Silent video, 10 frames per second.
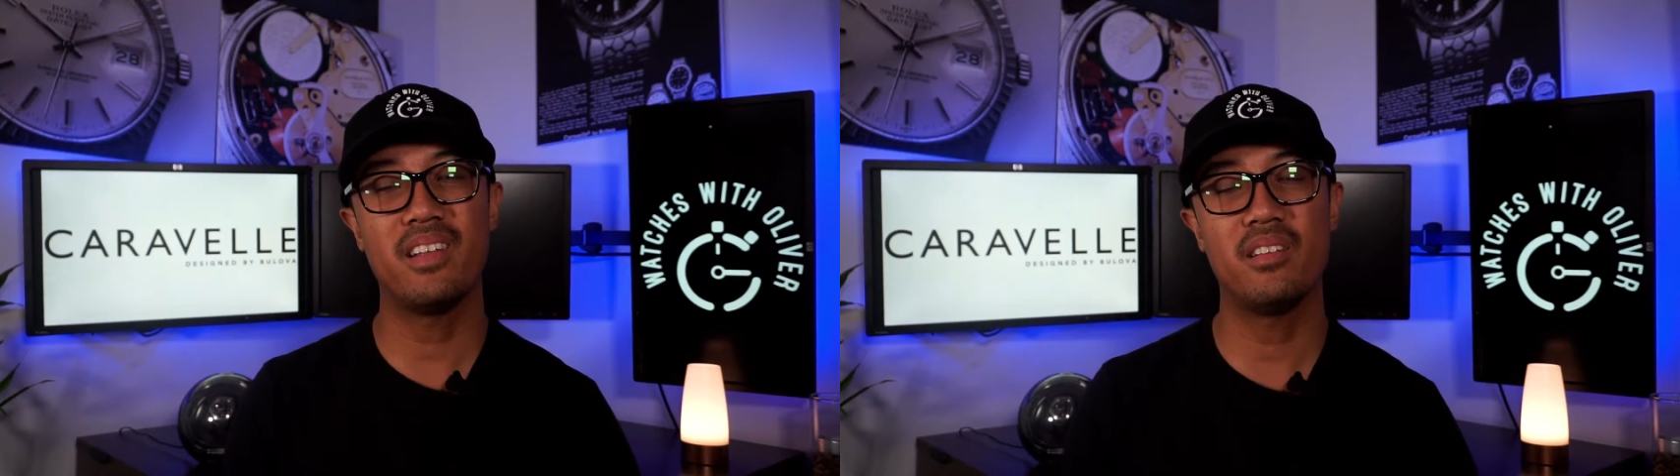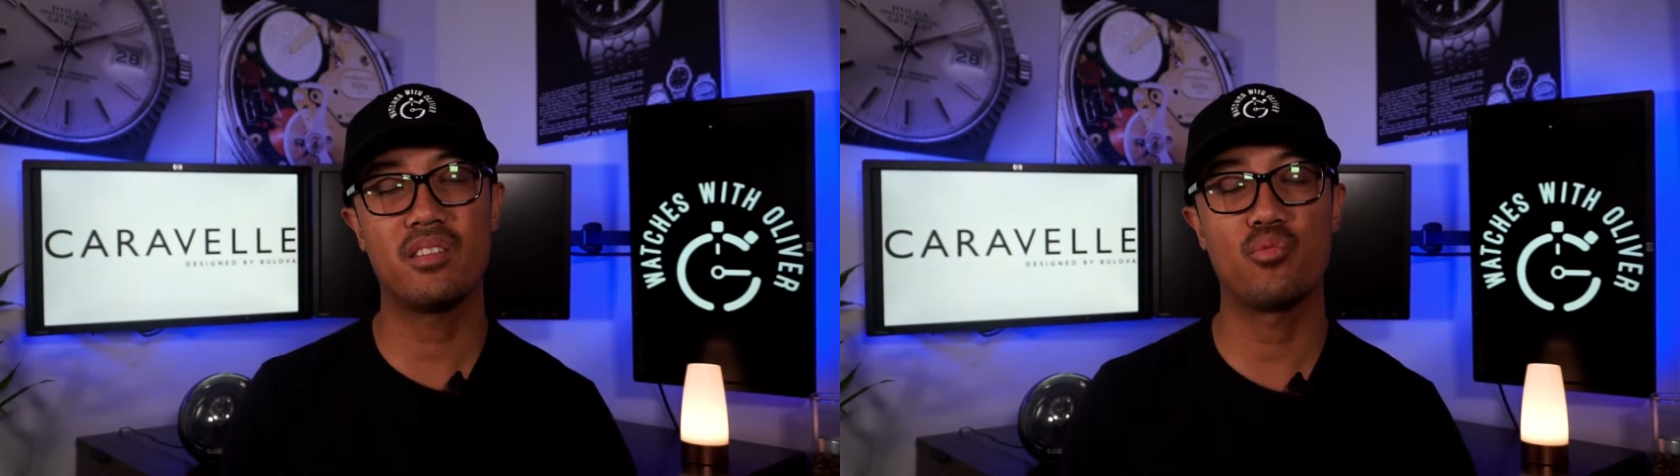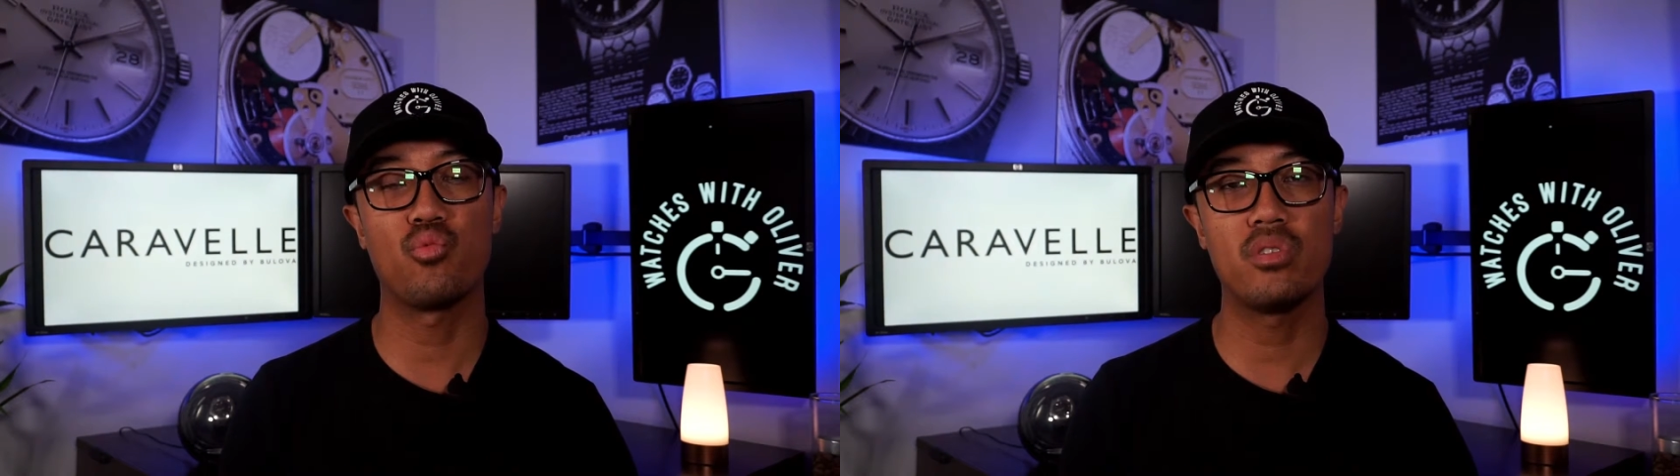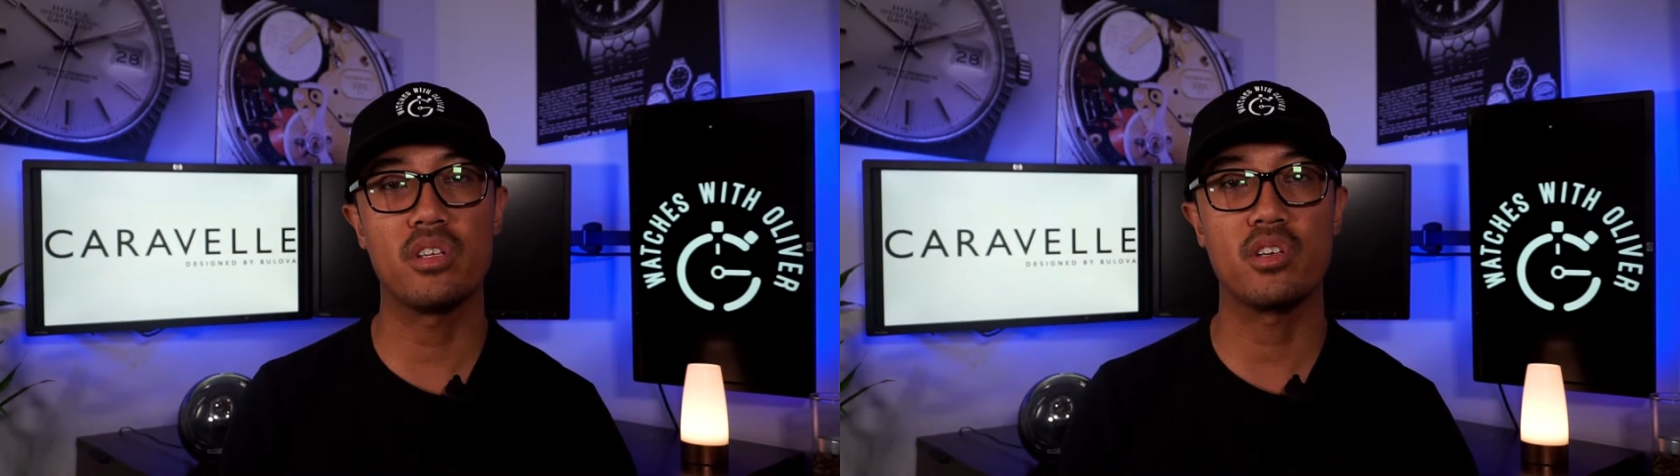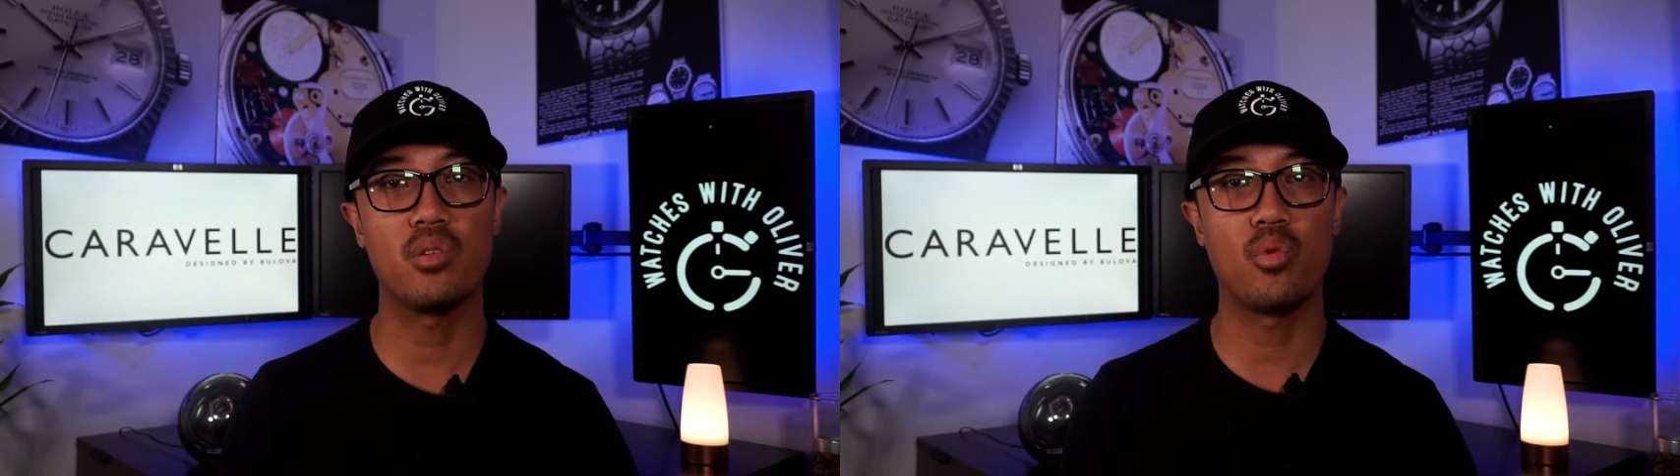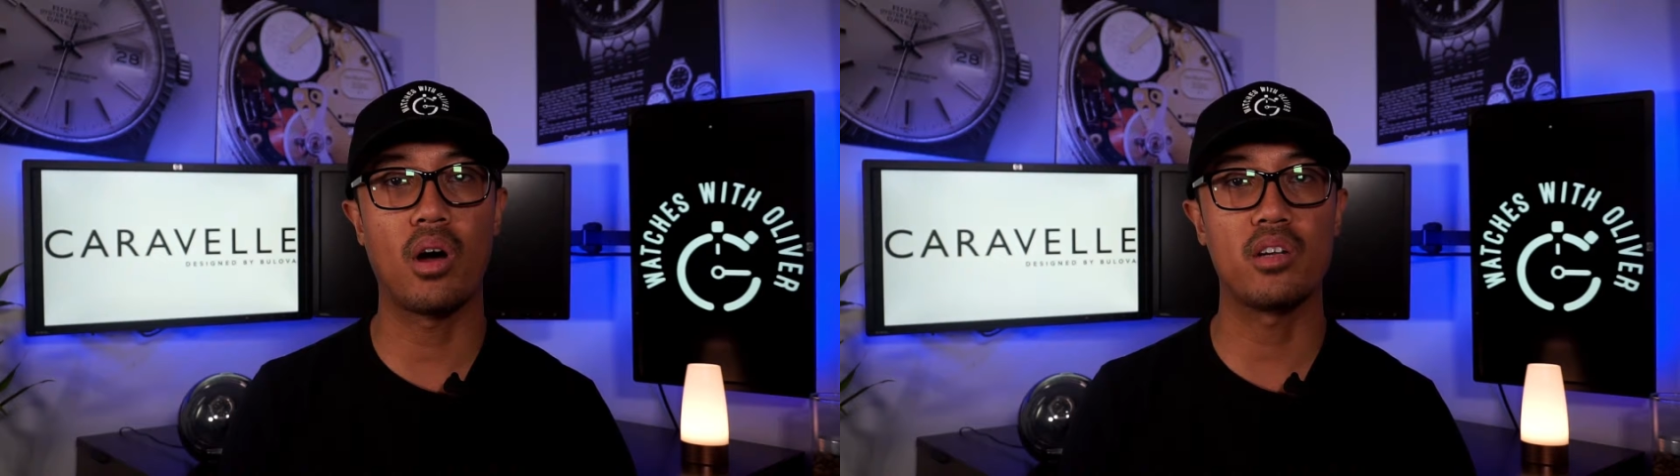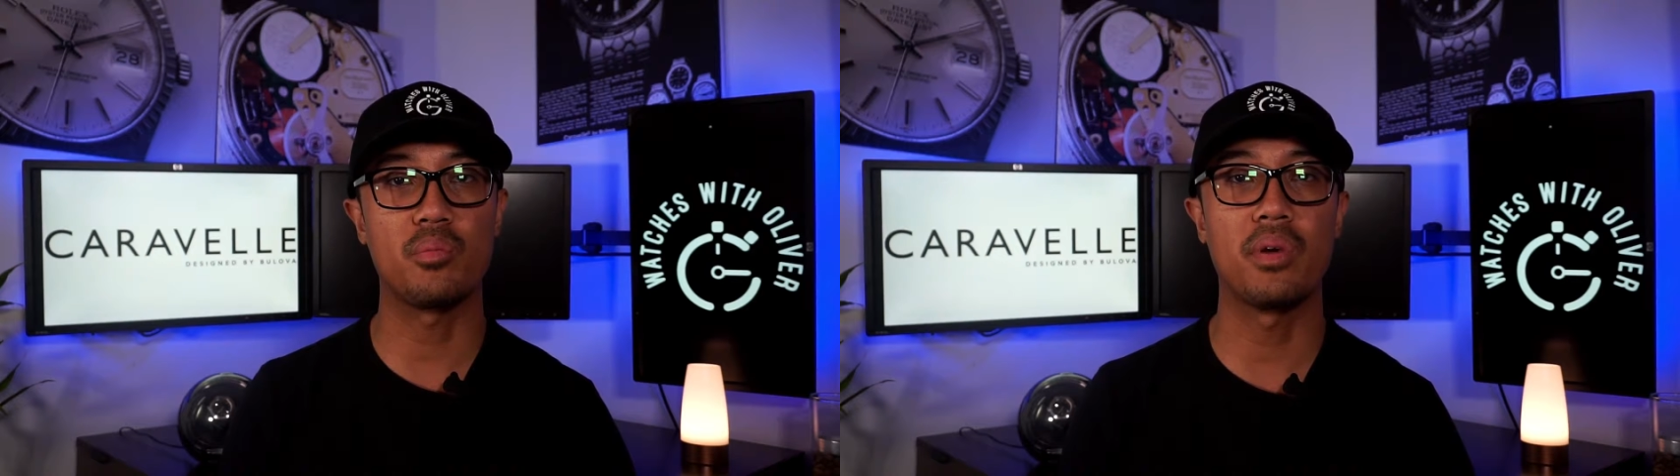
it is a really good watch,